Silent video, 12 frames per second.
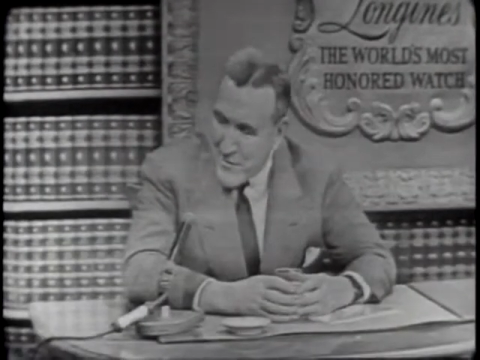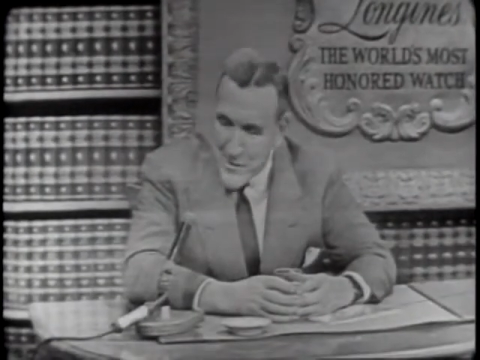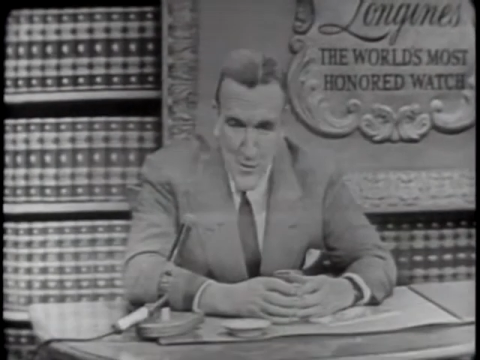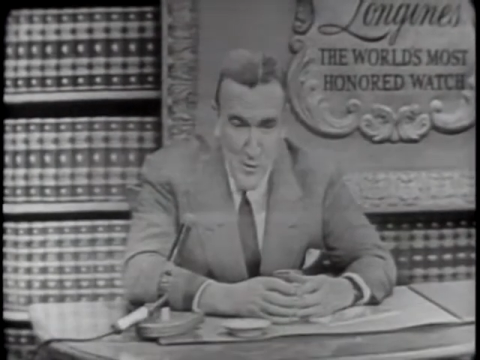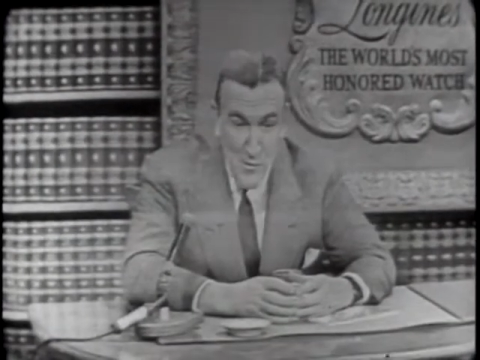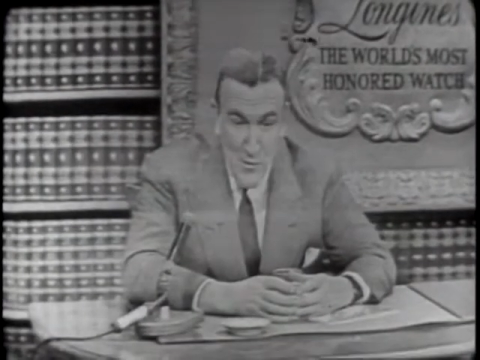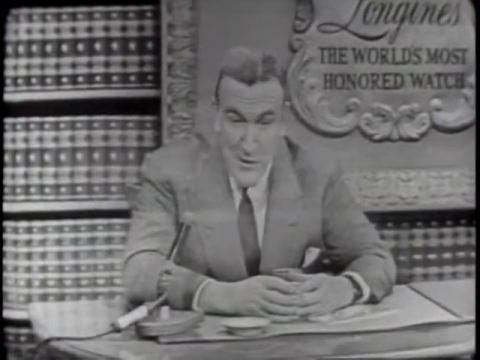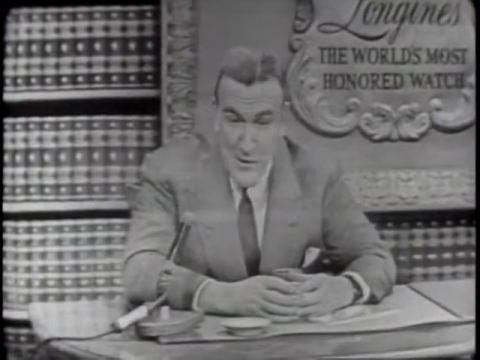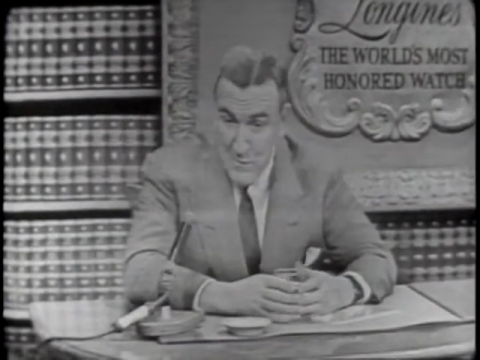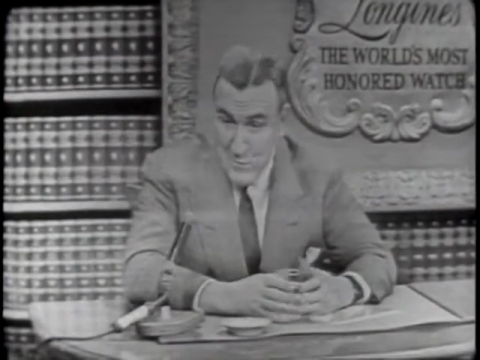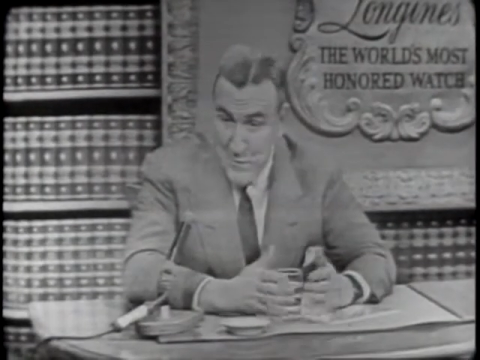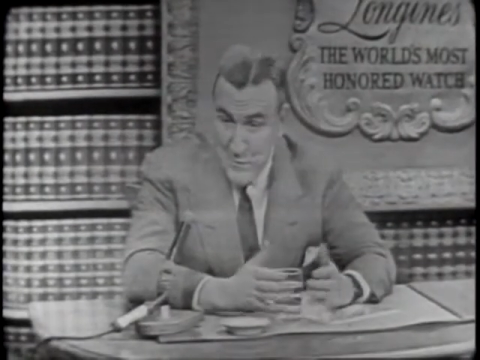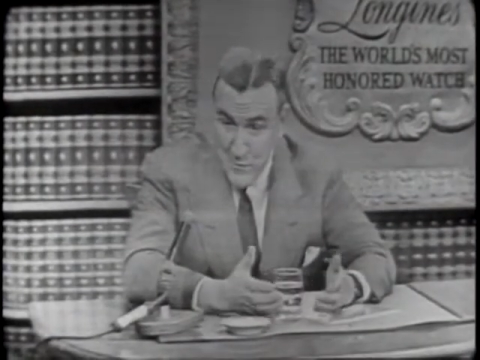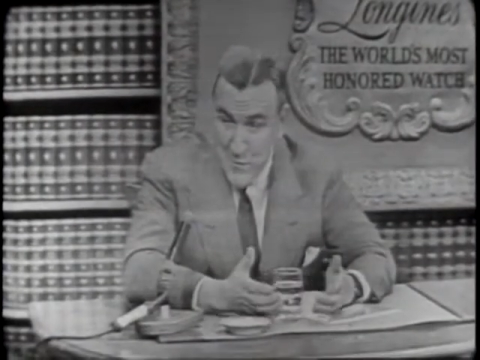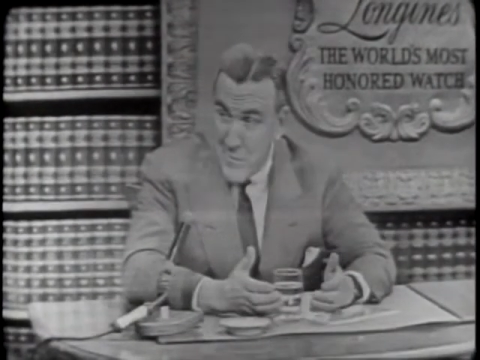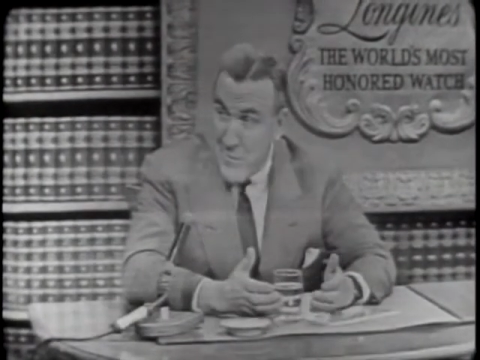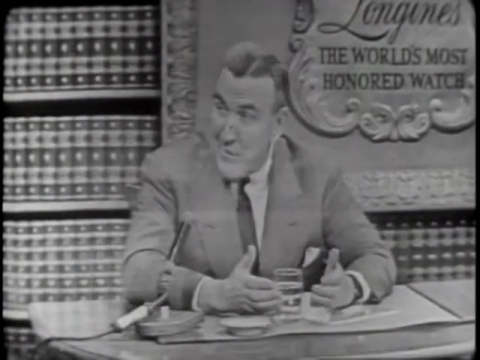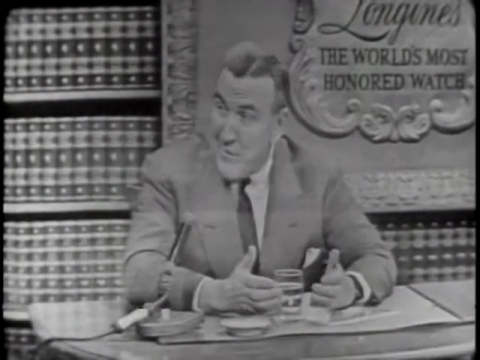Nehru will have
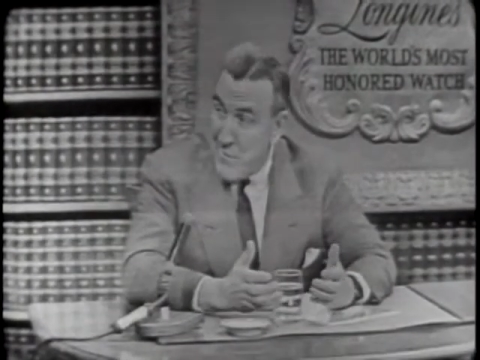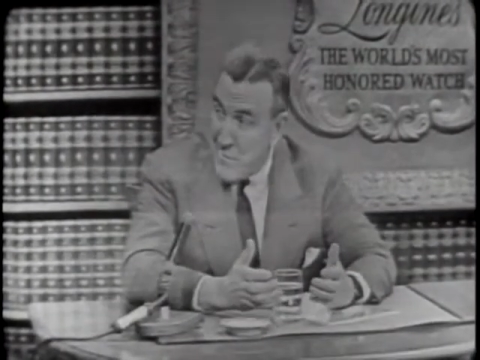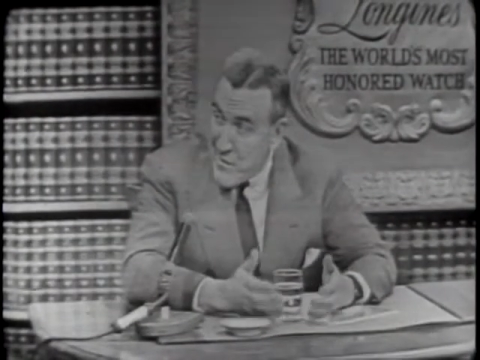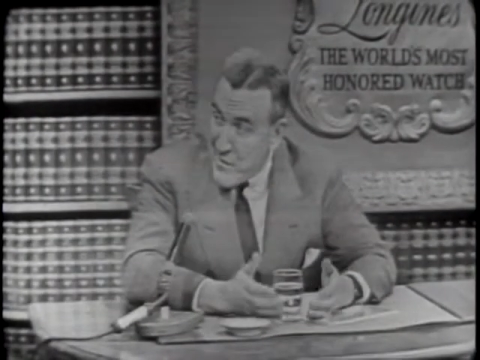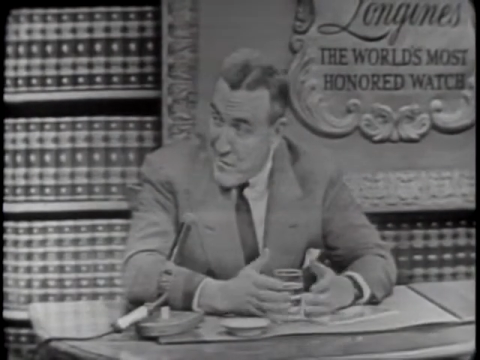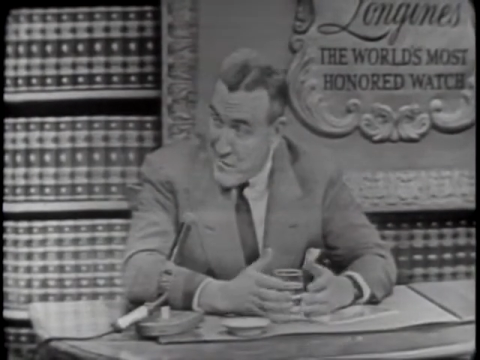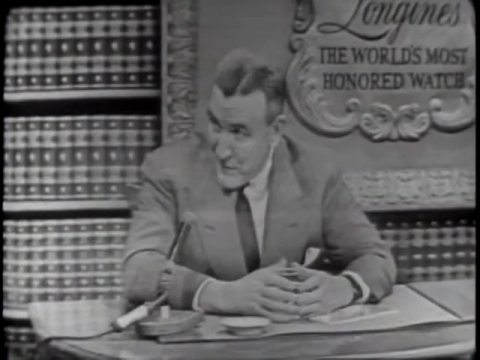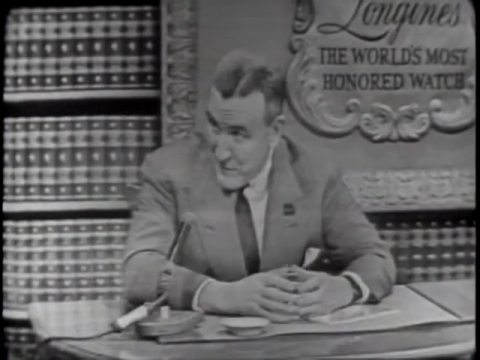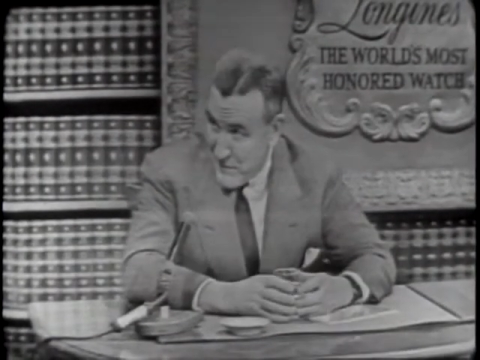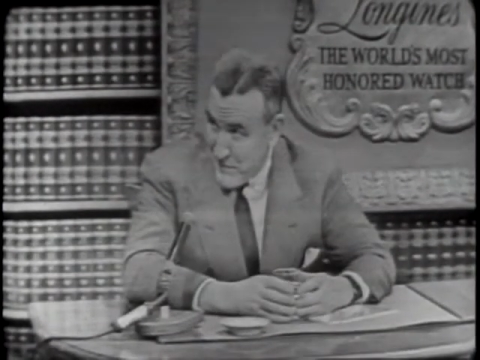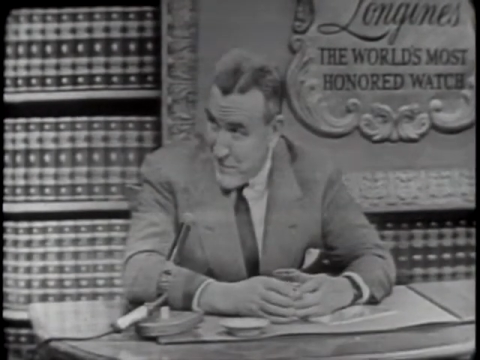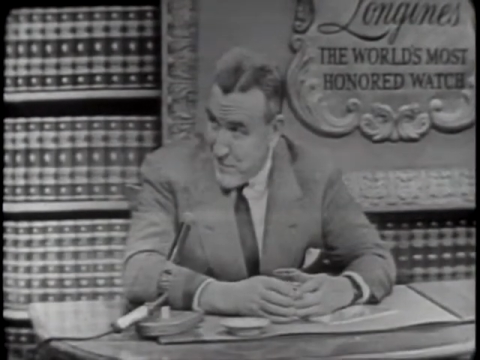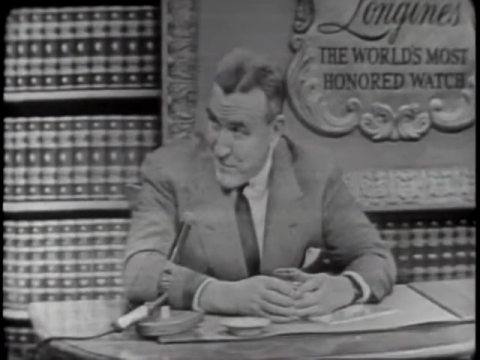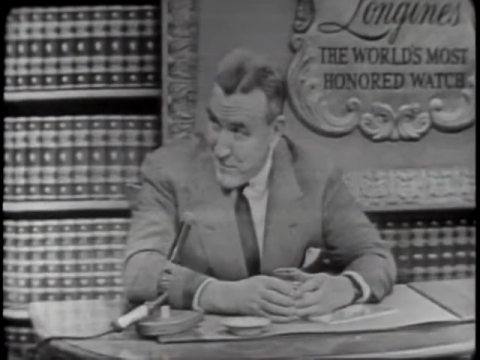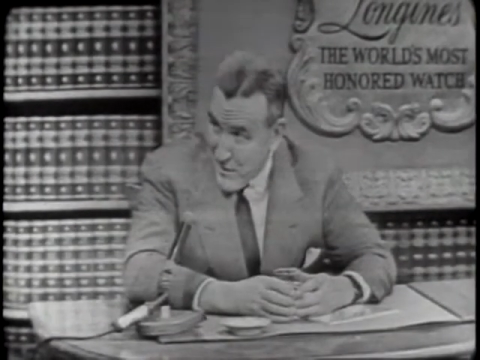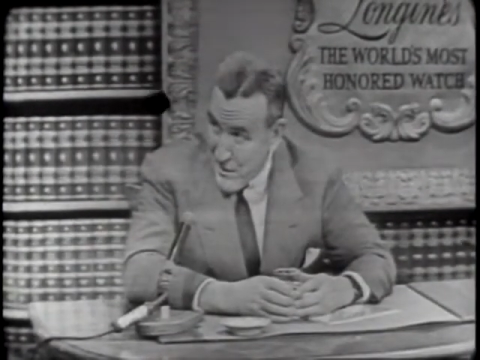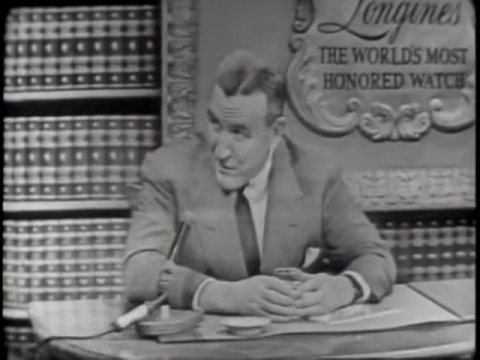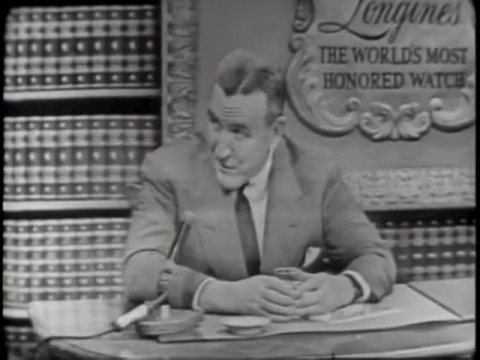performed a tremendous service to
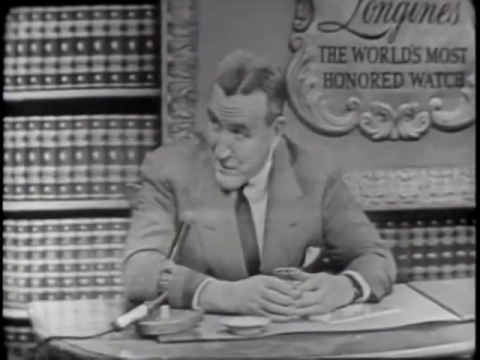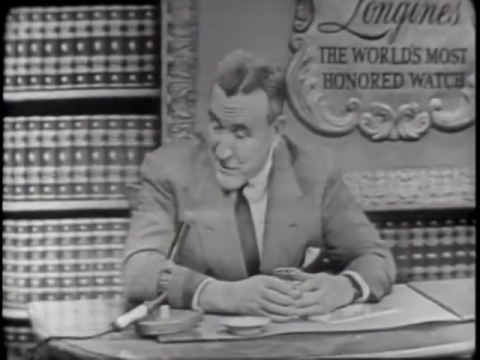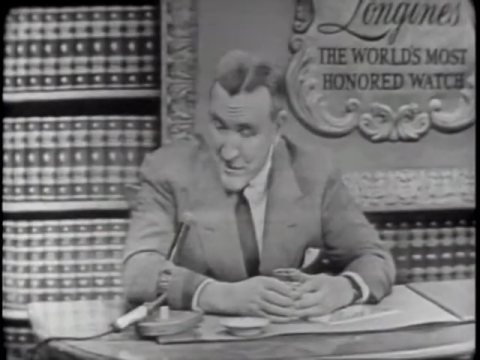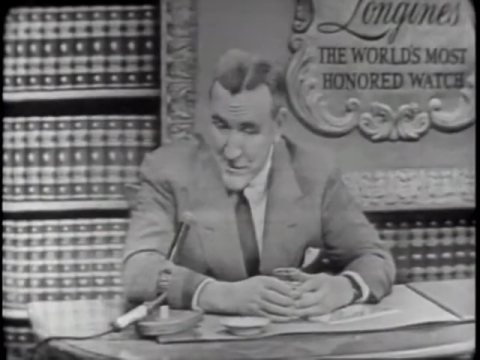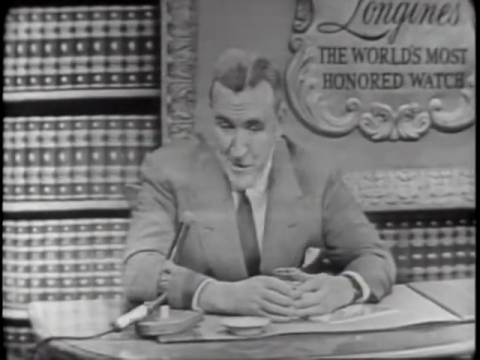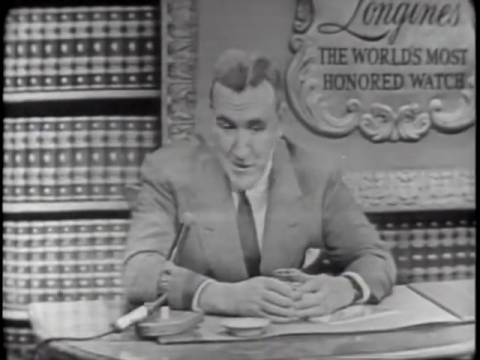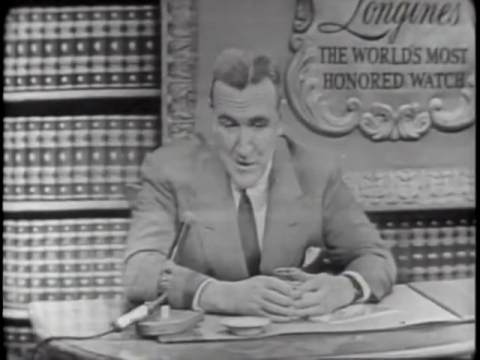democracy.